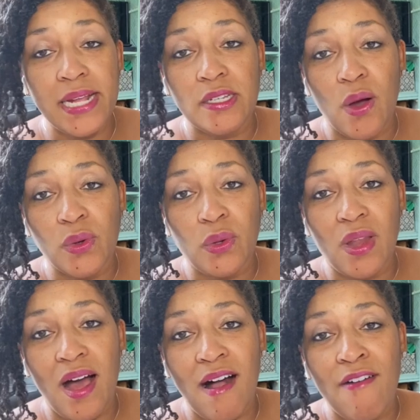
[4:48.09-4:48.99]
a
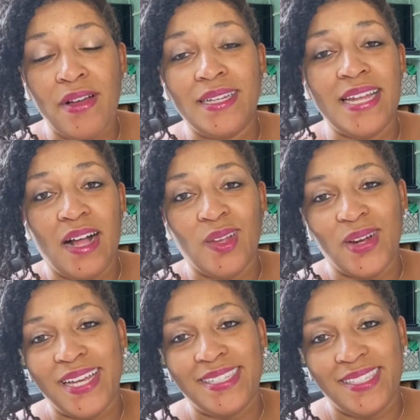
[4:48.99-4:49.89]
total of
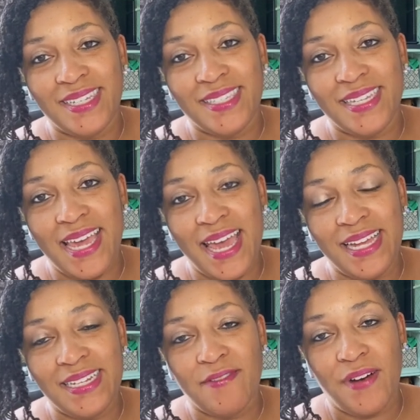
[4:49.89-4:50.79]

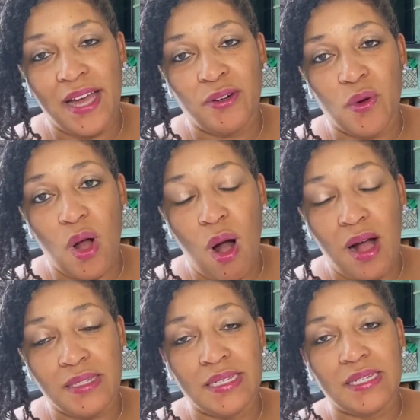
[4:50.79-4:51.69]
$1.68 final
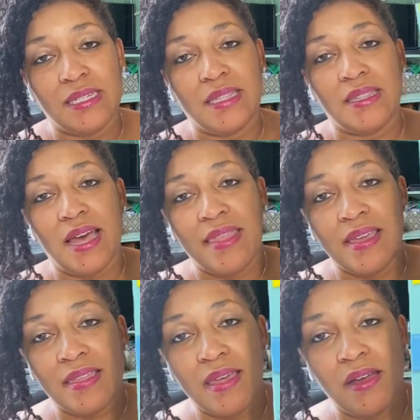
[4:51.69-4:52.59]
cost. I
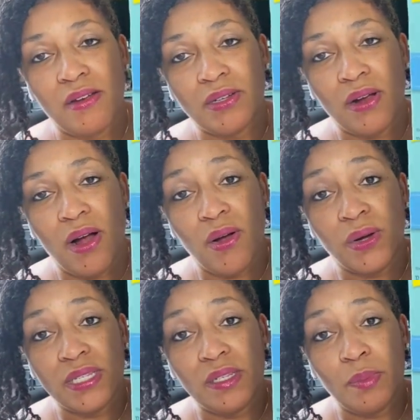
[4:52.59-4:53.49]
think they are
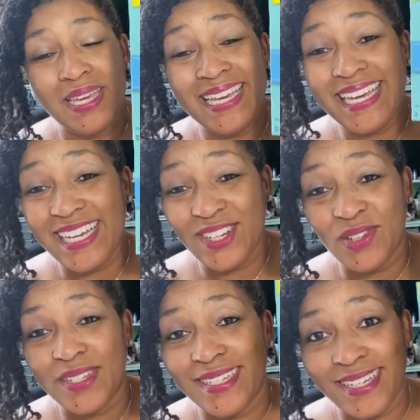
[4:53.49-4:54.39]
going to be
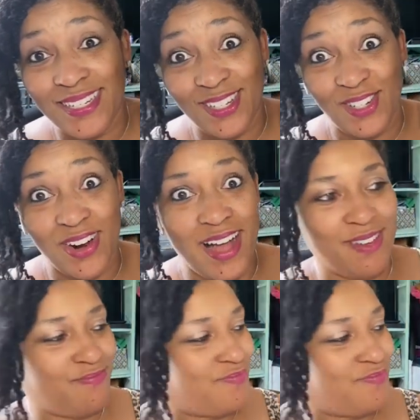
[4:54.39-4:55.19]
interesting to try.